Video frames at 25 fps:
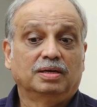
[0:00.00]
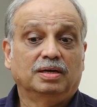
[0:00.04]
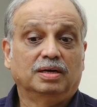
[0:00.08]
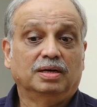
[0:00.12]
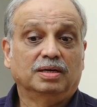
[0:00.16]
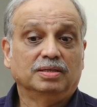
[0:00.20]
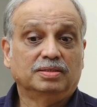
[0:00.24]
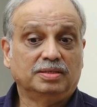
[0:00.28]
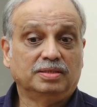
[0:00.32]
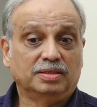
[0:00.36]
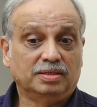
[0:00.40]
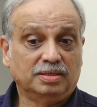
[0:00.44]

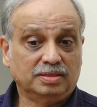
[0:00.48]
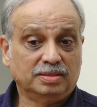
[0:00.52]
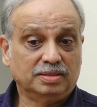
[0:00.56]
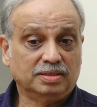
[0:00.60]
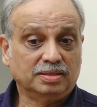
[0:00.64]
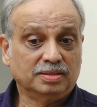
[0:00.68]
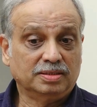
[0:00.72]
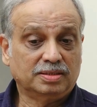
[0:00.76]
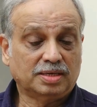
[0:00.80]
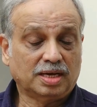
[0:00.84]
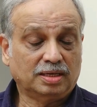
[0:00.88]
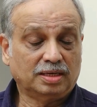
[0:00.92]
A
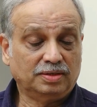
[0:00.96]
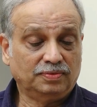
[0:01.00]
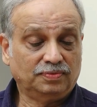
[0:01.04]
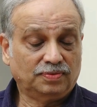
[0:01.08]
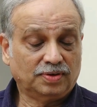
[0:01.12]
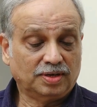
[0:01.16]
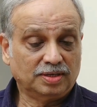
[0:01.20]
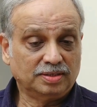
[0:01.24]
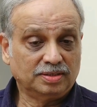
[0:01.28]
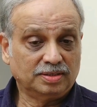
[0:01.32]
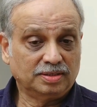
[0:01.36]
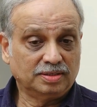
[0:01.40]
citizen
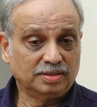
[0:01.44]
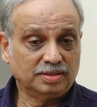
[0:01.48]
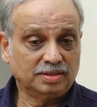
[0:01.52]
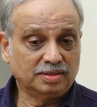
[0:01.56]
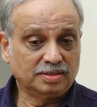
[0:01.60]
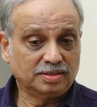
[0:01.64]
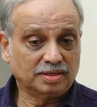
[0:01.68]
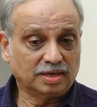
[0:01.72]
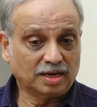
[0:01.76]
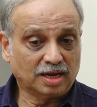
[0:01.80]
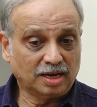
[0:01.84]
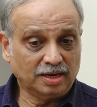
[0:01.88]
sacrifices
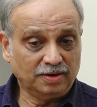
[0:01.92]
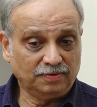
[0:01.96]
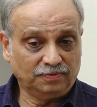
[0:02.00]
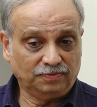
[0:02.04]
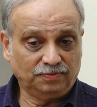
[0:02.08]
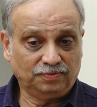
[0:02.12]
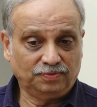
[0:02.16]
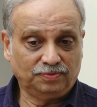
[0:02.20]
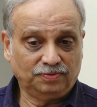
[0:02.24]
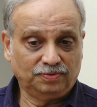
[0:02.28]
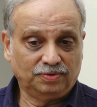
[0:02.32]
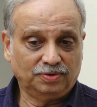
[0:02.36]
his
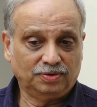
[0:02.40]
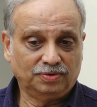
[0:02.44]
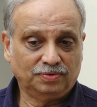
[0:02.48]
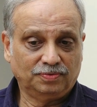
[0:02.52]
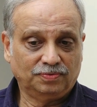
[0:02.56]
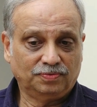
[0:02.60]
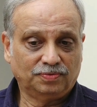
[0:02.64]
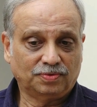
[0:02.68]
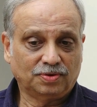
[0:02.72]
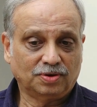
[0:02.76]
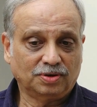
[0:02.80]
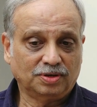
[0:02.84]
life
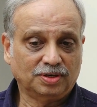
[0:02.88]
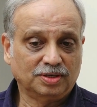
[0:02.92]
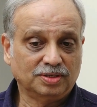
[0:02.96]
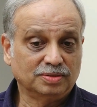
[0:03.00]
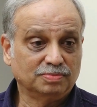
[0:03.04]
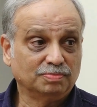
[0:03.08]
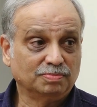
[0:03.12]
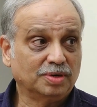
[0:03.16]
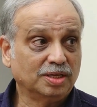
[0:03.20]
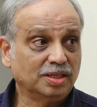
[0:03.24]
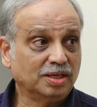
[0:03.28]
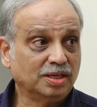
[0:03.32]
for
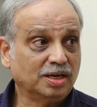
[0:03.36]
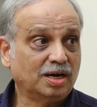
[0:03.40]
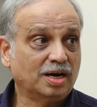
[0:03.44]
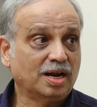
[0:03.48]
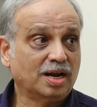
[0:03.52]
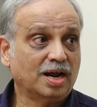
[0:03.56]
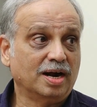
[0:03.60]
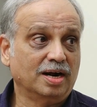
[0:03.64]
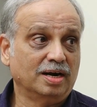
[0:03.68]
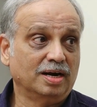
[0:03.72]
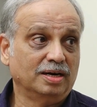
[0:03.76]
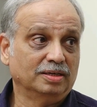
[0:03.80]
his
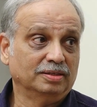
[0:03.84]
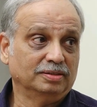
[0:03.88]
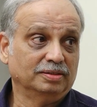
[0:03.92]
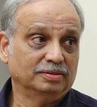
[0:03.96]
motherland,